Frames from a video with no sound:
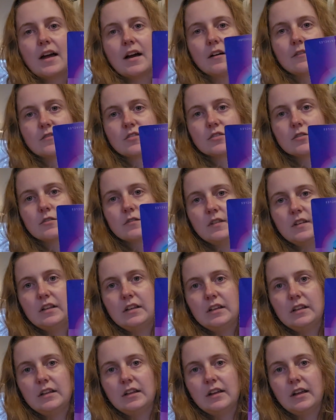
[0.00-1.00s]
after
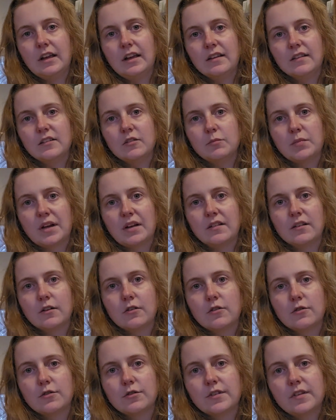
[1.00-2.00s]
the Ace of
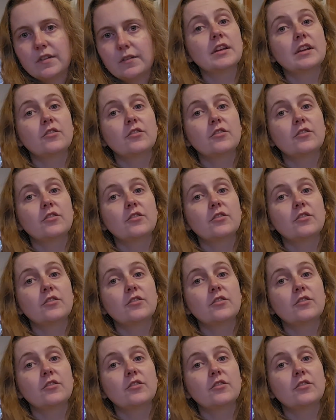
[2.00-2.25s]
Pentacles,